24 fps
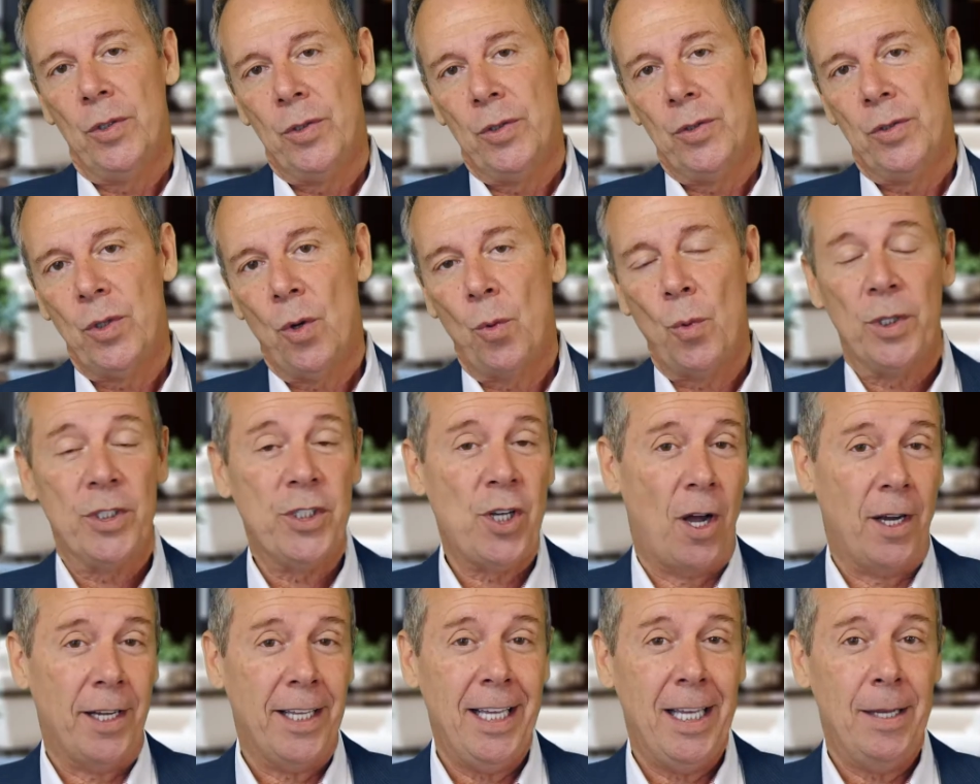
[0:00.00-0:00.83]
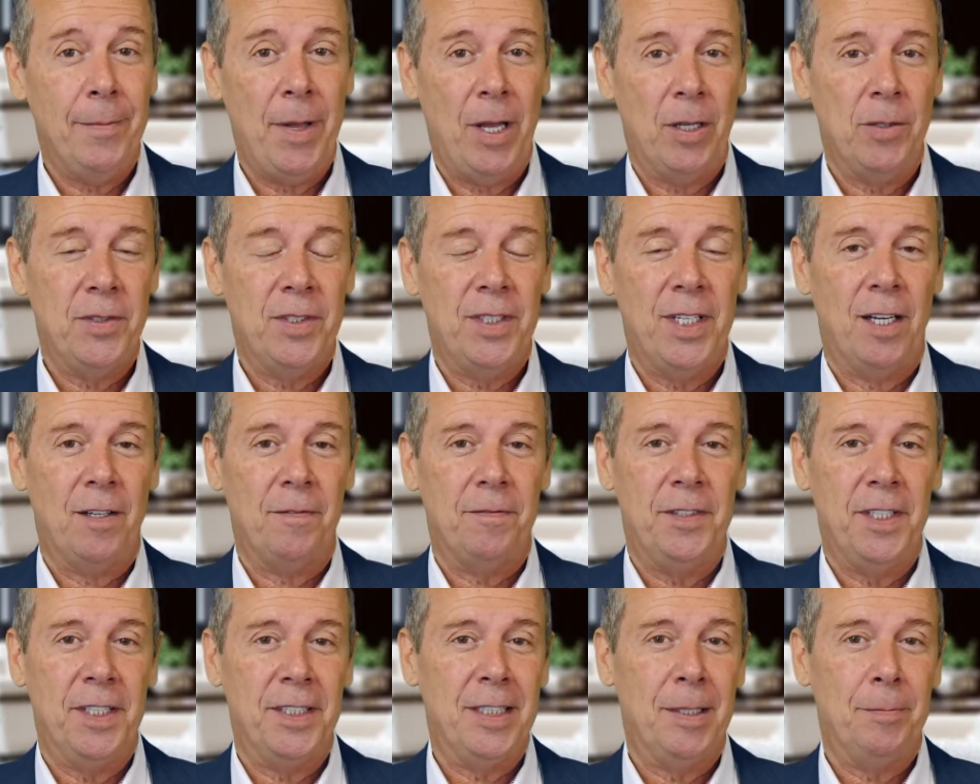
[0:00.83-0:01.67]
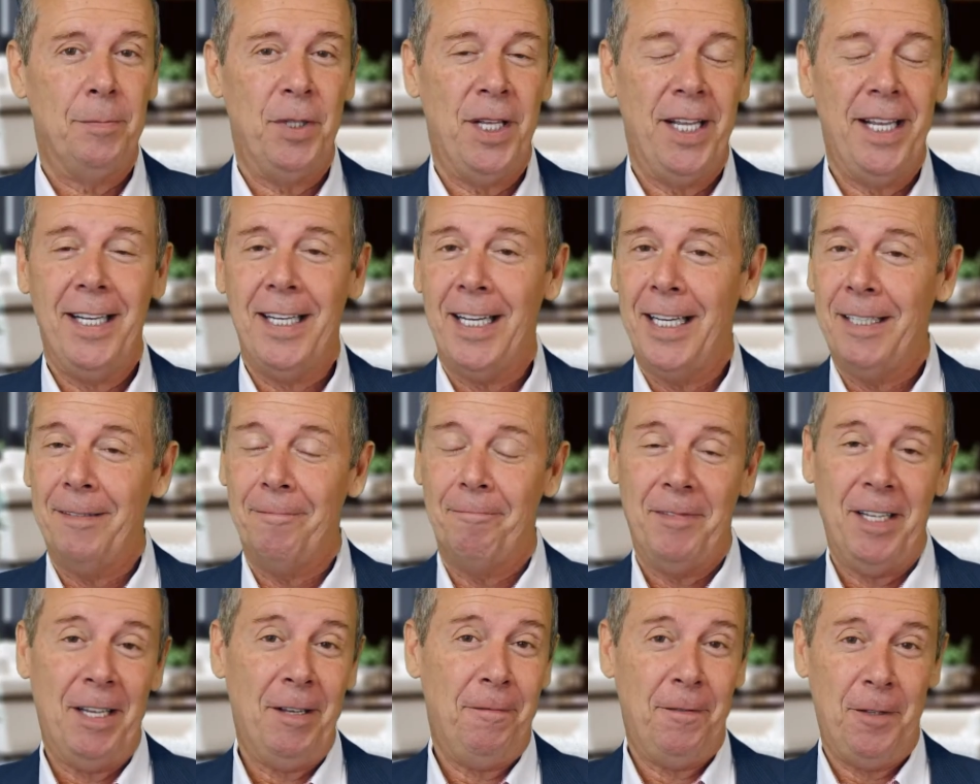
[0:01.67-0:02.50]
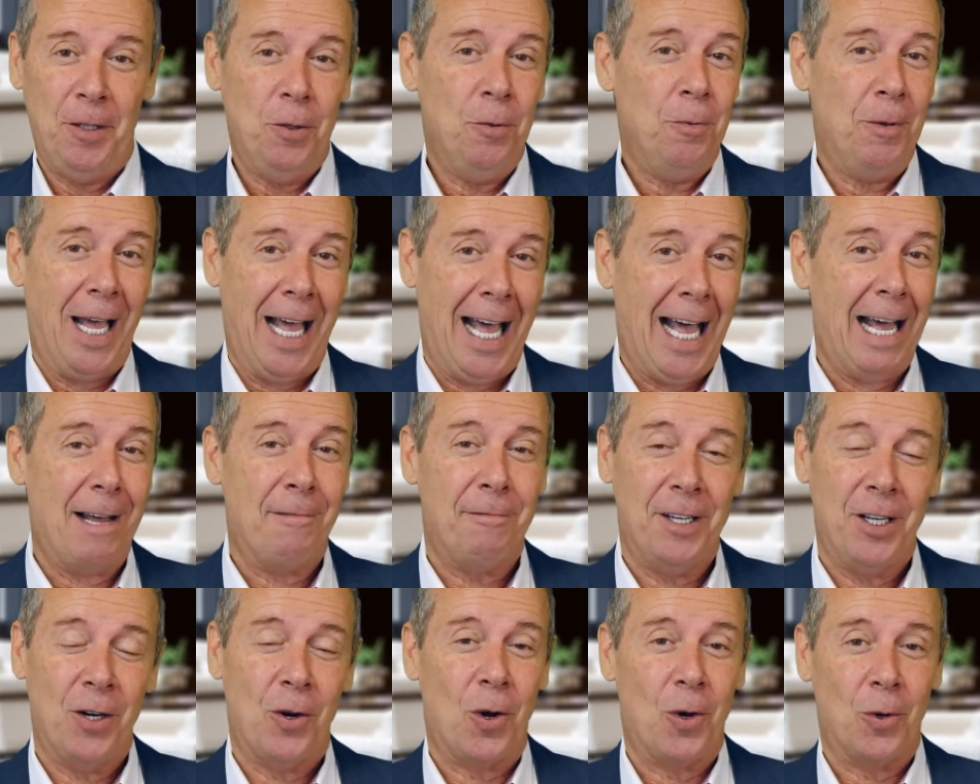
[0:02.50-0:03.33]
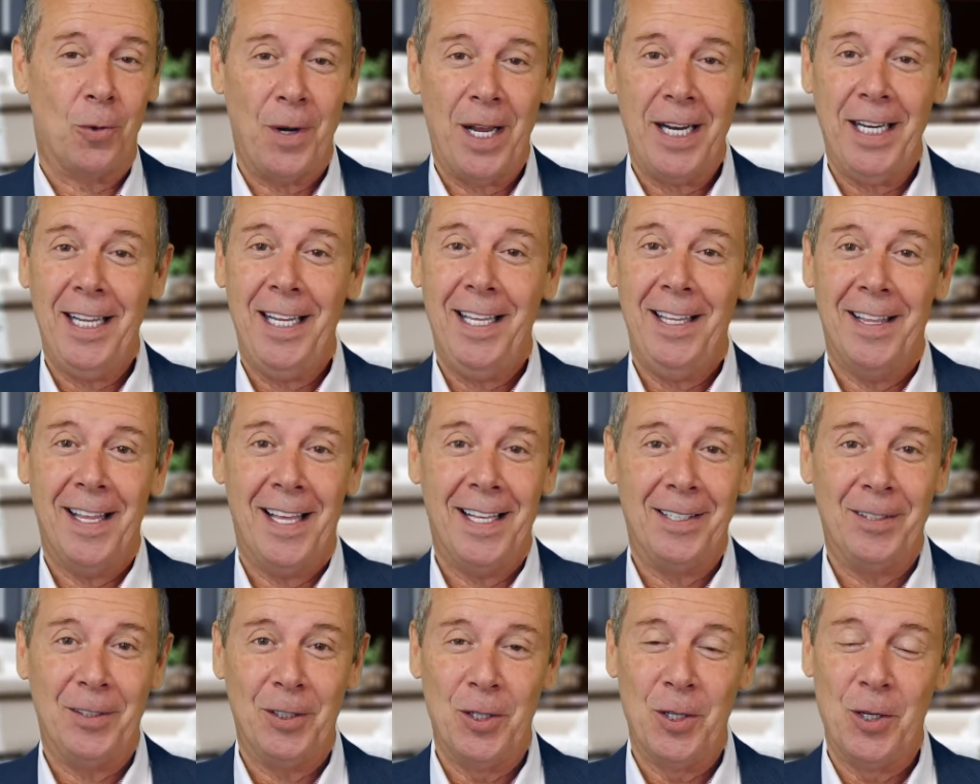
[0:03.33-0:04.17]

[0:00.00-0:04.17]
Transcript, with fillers: So we're talking about self-discipline, and if you have it already, then